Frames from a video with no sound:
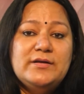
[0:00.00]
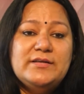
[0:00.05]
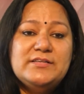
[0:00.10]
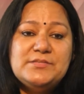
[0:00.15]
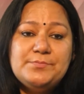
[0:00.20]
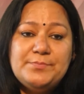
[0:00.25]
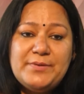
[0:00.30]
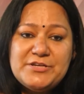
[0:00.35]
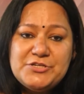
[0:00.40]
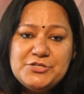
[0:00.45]

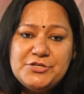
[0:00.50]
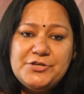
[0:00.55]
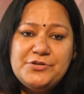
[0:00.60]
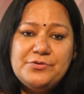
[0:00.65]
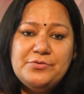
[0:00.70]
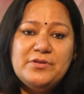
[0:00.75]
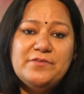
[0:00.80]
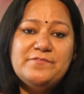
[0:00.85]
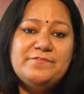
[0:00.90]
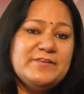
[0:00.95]
especially
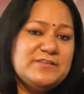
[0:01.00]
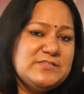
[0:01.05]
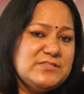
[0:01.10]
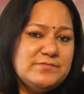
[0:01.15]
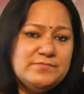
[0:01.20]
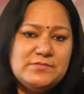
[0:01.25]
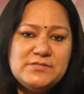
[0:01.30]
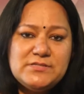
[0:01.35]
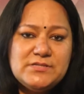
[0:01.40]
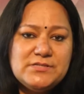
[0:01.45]
during
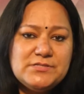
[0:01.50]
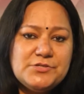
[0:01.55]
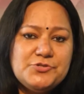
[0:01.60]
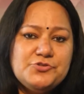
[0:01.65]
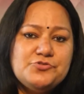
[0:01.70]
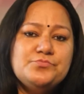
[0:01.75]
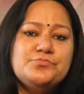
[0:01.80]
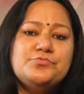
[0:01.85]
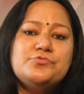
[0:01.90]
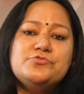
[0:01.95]
festival
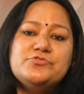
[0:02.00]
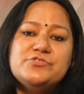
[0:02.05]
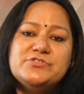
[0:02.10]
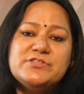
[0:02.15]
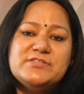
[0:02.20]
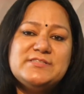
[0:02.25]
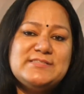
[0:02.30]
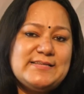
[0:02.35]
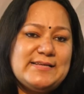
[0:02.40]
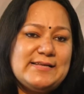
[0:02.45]
season to
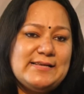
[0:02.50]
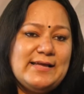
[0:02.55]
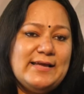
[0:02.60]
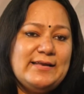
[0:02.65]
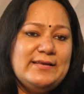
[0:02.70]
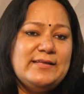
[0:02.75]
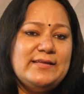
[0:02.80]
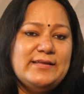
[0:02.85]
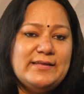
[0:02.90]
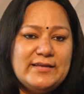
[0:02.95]
boost sale
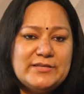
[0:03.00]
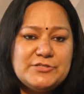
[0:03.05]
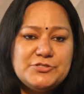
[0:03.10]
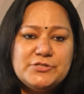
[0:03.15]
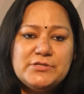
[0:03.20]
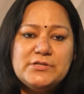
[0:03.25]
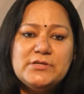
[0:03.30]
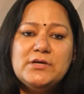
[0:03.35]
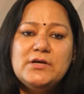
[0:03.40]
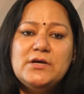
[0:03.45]
and
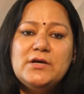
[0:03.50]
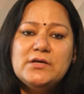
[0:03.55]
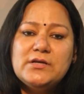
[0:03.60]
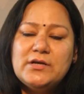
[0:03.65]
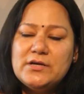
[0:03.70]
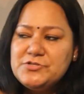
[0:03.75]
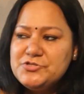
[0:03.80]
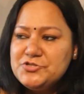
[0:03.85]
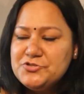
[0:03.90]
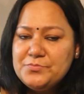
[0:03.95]
engaging
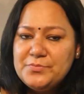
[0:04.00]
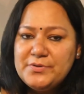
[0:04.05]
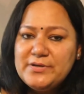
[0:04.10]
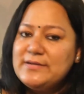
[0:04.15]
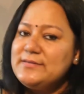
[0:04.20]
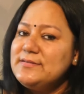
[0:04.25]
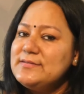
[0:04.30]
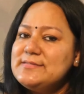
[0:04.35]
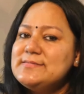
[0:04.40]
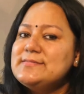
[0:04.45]
consumer
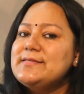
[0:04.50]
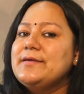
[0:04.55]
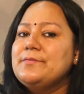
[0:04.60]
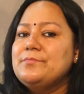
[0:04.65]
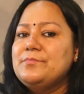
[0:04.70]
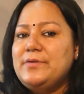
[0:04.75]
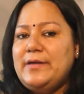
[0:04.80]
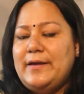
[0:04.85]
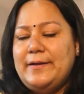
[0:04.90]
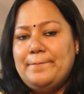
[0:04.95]
at the
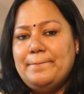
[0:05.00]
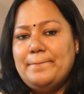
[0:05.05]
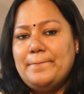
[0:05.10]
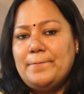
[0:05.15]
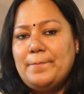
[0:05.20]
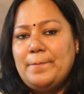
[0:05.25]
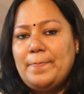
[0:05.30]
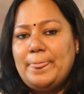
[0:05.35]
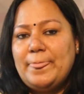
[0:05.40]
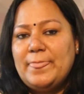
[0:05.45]
same time.
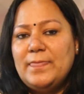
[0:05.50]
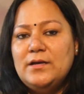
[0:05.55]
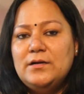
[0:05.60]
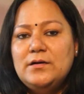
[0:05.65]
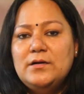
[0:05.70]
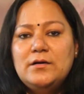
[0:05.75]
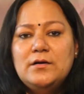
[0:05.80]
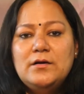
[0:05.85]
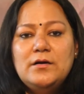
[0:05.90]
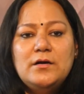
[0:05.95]

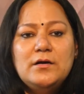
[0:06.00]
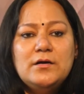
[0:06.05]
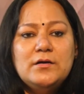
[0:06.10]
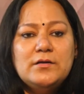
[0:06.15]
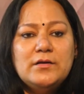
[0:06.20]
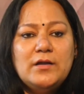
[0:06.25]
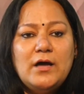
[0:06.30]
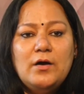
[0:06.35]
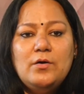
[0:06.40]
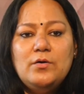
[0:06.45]

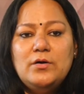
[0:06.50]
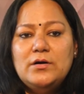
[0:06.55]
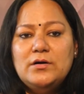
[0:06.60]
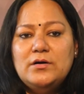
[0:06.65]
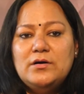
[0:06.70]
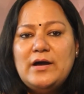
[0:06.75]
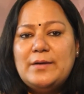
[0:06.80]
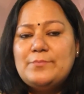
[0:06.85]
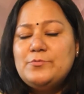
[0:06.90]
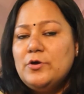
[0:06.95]
Now
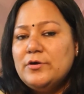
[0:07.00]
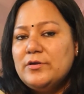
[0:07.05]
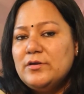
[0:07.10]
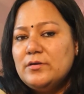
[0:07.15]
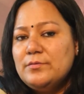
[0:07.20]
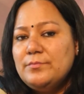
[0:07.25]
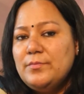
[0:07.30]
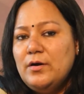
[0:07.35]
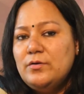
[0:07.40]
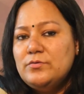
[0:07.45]
uh, I'm
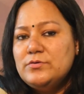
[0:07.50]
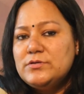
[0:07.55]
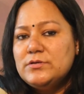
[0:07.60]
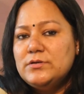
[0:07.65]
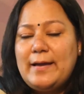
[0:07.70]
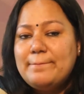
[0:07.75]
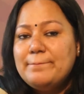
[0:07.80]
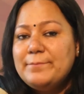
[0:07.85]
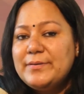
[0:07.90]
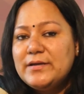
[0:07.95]
talking about
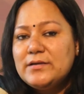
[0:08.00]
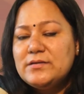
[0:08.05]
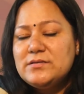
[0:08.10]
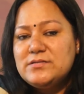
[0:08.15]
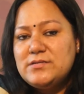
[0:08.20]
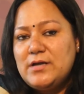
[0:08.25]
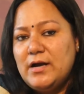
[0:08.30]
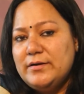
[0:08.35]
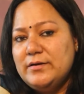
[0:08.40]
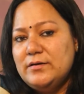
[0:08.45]
campaign
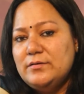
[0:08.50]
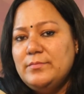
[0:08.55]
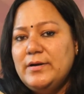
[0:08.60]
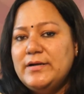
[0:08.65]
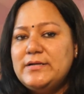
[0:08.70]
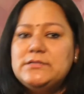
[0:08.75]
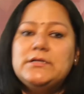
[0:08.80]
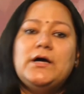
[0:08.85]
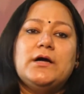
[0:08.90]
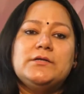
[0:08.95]
started
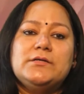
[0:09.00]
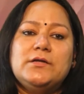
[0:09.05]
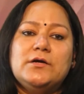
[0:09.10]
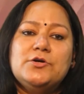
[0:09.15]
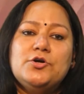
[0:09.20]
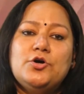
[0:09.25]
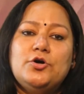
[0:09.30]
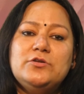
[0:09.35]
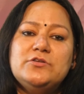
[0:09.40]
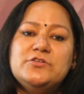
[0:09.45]
by
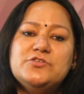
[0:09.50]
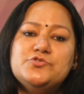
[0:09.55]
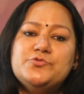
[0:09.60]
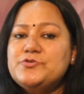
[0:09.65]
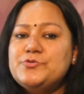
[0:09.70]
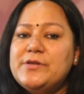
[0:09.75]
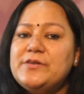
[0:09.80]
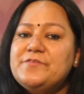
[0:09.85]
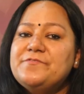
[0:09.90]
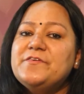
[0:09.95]
Tata called
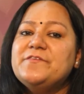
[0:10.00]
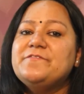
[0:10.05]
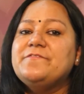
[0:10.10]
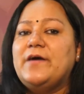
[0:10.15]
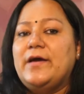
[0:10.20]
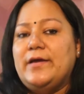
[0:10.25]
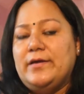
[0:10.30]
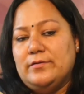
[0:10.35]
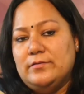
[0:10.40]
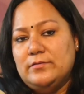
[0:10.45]

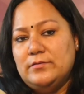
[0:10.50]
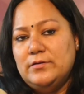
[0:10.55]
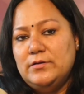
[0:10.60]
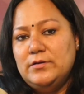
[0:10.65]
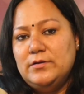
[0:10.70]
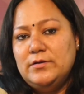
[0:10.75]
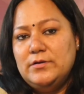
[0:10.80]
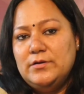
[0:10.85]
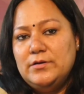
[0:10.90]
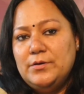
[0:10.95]
Jewelfify.
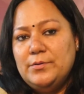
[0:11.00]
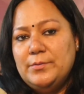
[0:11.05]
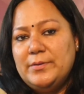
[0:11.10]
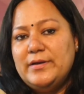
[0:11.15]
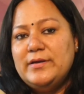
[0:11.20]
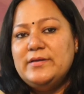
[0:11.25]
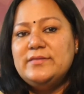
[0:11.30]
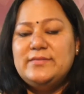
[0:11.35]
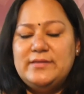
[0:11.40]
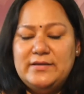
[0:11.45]

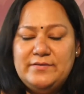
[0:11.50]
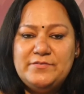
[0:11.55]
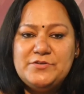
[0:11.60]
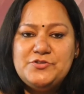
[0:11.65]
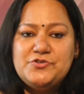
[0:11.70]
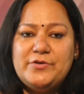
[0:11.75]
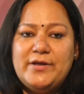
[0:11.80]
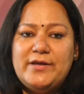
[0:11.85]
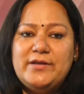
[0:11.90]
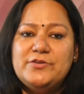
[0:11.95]
Okay, they were
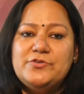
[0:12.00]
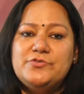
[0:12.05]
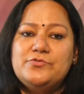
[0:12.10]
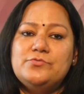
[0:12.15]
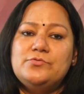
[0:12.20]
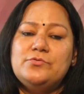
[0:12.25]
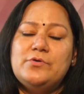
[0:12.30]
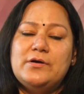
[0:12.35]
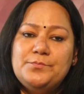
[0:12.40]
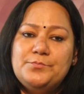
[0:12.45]
trying
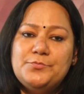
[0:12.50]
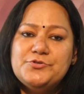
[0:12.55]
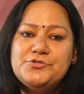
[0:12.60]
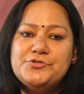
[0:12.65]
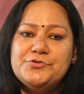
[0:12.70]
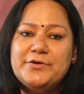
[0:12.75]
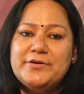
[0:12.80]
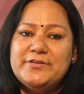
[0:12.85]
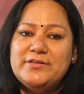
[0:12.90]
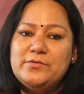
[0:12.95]
to put
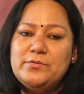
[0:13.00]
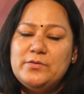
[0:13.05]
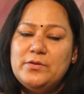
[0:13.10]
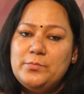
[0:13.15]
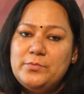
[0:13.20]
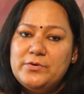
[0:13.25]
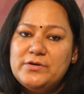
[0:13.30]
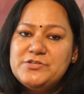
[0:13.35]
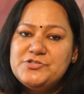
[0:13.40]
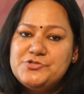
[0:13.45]
together the
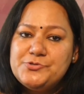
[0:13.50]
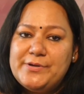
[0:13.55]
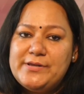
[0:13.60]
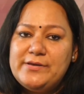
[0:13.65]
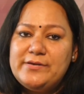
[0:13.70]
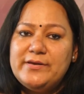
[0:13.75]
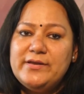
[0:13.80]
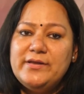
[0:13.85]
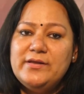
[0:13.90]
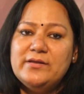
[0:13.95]
word
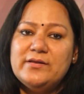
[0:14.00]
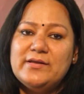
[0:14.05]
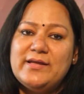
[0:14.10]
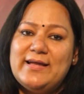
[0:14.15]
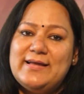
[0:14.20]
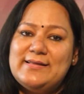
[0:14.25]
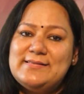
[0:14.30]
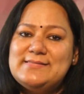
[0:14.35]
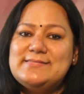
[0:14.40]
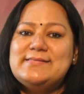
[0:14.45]
jewelry
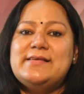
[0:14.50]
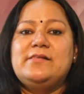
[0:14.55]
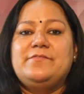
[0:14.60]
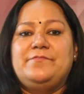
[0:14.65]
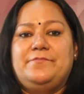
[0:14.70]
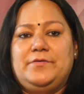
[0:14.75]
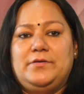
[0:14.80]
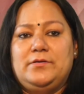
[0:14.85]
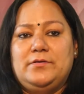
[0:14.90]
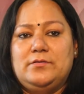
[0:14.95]
and
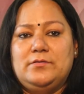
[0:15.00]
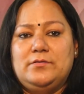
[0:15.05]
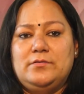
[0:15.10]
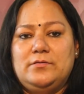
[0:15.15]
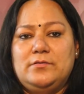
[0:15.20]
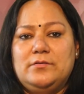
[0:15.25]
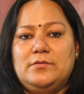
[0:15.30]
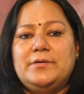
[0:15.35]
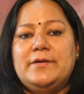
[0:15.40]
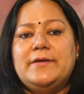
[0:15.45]
selfie.
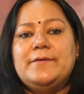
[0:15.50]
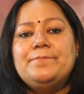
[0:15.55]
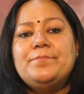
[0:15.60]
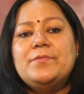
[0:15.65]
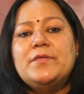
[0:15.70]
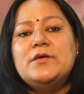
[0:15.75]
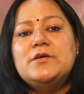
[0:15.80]
Okay,